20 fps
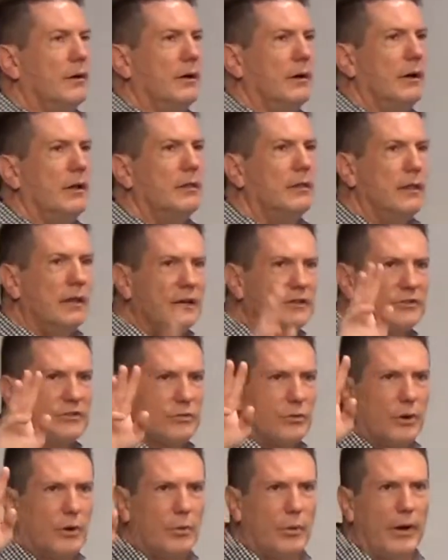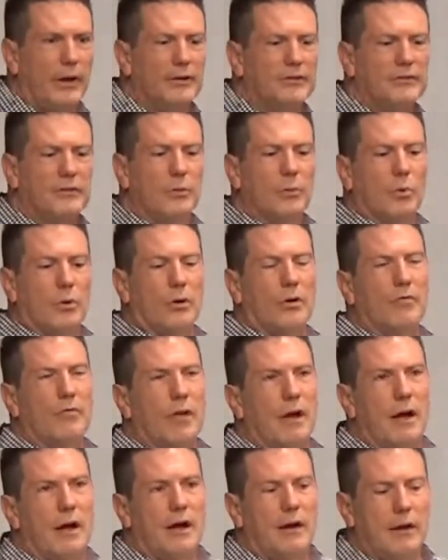In these three ways the Word of
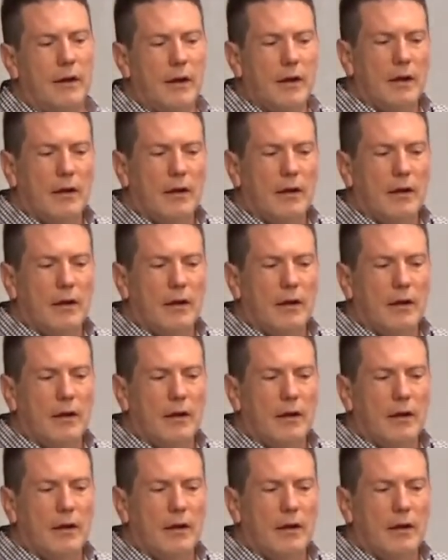God,